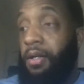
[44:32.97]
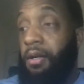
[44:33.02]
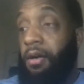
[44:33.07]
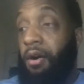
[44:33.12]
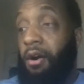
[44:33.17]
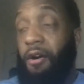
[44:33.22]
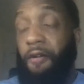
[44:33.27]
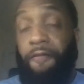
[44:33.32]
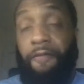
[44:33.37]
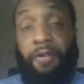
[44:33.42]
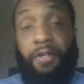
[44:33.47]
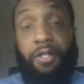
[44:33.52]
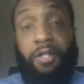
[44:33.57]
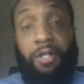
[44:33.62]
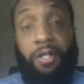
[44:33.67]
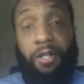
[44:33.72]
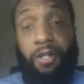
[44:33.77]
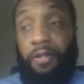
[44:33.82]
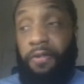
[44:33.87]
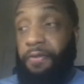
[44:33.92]
offer
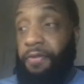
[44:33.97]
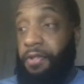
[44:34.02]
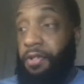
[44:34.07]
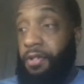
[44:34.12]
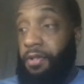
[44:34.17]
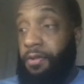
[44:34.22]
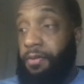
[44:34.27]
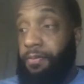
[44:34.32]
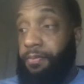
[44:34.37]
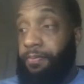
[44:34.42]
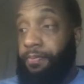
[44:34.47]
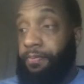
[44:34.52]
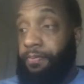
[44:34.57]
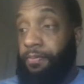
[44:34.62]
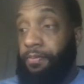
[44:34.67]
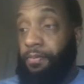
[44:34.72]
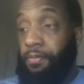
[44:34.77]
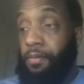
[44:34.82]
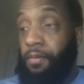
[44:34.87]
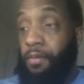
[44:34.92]
incentives,
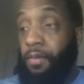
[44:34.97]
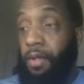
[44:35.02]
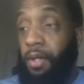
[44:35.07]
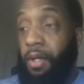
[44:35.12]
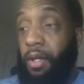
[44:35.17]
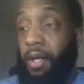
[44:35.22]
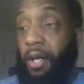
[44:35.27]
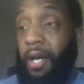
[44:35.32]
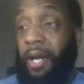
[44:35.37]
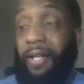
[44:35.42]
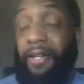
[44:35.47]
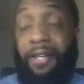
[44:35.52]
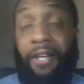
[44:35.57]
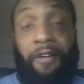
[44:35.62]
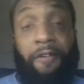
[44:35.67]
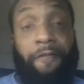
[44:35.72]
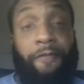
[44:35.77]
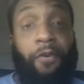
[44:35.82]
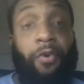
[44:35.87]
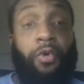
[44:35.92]
and then
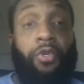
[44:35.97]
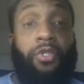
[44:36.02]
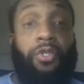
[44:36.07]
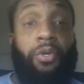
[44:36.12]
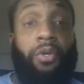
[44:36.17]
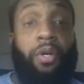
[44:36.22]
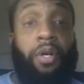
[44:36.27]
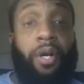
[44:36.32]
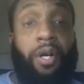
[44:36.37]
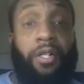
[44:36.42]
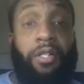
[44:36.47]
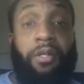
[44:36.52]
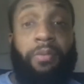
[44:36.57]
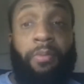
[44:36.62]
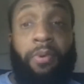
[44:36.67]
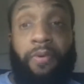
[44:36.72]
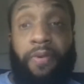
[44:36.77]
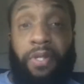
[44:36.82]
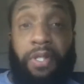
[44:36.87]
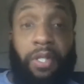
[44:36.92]
focus on customer
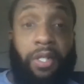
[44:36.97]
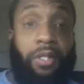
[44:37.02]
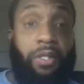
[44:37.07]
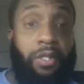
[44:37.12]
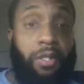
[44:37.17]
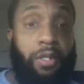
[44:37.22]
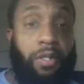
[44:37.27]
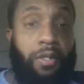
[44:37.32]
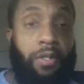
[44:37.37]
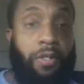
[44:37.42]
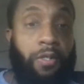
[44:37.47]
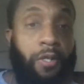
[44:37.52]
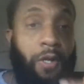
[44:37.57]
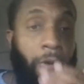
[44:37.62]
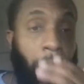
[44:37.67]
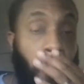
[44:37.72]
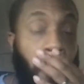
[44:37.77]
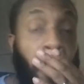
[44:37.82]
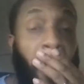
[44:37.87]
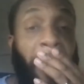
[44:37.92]
retention.
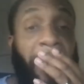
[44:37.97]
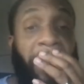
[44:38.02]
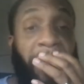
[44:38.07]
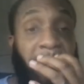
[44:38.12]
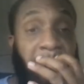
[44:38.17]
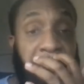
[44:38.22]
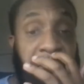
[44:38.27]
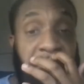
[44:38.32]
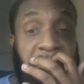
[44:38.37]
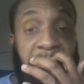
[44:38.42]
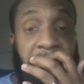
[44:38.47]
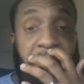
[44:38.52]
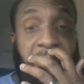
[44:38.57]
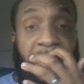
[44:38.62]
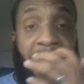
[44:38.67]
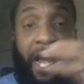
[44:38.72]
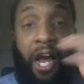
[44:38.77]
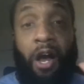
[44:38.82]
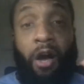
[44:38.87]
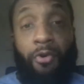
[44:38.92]
So, this is
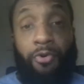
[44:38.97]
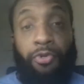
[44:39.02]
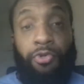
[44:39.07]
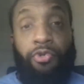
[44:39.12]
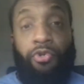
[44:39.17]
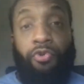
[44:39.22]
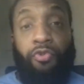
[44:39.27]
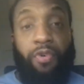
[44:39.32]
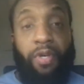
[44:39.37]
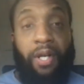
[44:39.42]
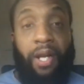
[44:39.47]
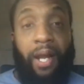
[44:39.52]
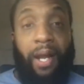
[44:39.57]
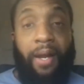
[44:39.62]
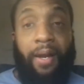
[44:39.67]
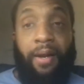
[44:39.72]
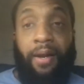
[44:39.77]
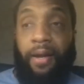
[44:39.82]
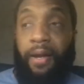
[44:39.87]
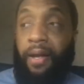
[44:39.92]
how you
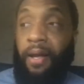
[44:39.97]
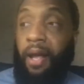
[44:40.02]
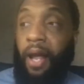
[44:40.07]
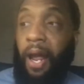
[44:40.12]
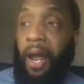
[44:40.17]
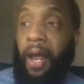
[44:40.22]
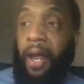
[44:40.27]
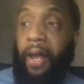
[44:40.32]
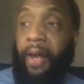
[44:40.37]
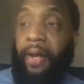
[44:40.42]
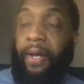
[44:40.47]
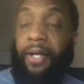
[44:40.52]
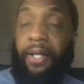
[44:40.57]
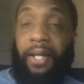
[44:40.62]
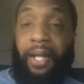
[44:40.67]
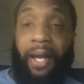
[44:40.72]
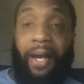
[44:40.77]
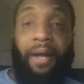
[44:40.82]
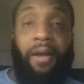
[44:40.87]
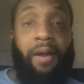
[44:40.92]
create a
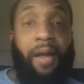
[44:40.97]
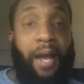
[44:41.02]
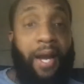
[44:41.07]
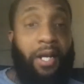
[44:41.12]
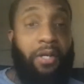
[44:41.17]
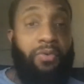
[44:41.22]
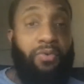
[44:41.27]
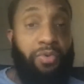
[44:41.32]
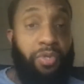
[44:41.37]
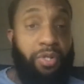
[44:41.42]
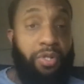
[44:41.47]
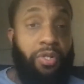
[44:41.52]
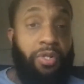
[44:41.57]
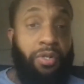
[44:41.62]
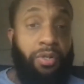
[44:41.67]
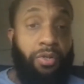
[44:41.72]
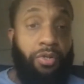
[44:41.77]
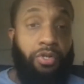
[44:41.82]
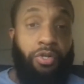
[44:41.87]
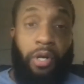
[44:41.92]
client
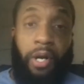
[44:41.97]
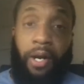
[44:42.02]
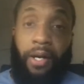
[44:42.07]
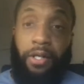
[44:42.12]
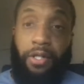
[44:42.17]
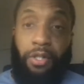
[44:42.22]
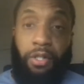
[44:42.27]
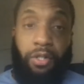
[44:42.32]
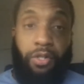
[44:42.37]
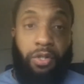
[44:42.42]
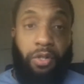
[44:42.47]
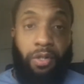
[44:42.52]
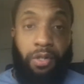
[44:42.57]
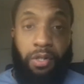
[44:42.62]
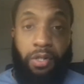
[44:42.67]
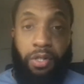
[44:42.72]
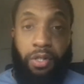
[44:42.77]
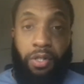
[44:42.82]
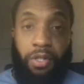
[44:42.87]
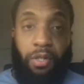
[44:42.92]
acquisition strategy. So,
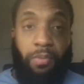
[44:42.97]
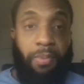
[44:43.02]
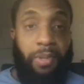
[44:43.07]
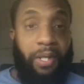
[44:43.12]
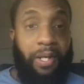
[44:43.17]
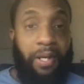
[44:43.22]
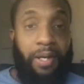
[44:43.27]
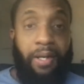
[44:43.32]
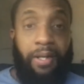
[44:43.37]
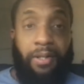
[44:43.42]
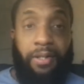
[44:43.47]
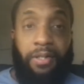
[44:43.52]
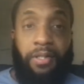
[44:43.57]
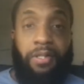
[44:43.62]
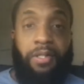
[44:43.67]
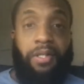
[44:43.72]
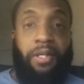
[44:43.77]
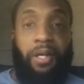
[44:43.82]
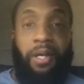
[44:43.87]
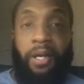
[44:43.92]
this is the beginning, this
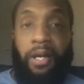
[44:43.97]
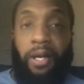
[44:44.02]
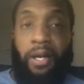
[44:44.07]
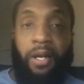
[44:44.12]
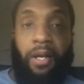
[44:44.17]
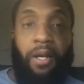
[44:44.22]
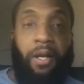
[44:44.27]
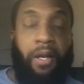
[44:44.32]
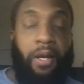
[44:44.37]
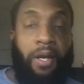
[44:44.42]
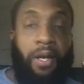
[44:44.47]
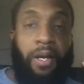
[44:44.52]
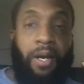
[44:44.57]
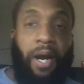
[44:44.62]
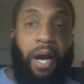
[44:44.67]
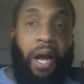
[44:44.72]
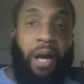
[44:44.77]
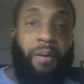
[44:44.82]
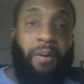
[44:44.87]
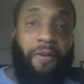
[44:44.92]
is the end.
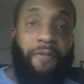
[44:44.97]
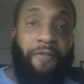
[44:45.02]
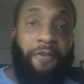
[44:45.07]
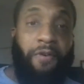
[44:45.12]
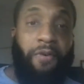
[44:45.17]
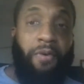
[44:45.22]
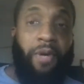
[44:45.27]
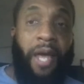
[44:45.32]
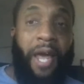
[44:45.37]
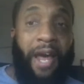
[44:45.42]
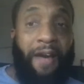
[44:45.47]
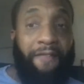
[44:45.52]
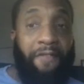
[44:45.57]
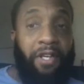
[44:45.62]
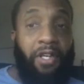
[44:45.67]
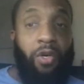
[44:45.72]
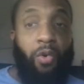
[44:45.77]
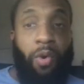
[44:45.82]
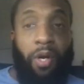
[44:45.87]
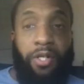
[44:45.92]
If you have
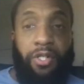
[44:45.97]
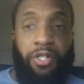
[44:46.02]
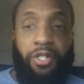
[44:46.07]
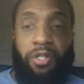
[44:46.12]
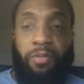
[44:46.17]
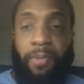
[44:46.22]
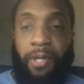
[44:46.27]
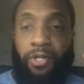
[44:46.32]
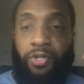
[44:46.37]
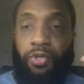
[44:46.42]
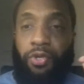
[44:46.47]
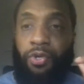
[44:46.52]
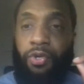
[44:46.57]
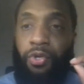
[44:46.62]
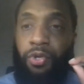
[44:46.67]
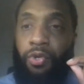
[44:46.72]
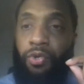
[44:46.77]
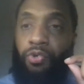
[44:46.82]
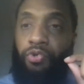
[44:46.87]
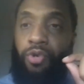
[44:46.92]
any questions, make sure
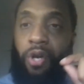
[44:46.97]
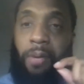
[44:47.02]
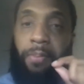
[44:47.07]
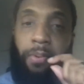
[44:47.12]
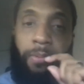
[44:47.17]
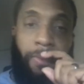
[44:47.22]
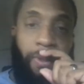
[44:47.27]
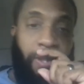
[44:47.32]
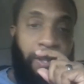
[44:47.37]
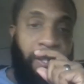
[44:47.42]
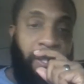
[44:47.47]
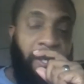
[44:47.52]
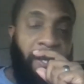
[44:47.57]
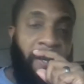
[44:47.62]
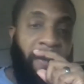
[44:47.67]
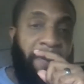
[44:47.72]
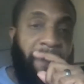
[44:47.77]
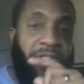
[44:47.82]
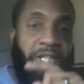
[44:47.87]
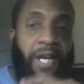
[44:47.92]
you drop them in the
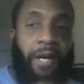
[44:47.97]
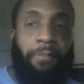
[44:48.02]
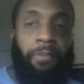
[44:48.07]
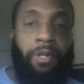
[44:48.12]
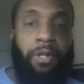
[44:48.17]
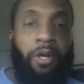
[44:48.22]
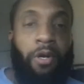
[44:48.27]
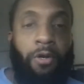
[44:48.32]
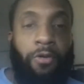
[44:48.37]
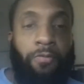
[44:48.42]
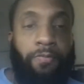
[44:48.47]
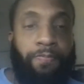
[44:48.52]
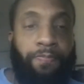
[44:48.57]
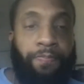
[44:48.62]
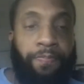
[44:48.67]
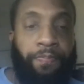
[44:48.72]
chat below,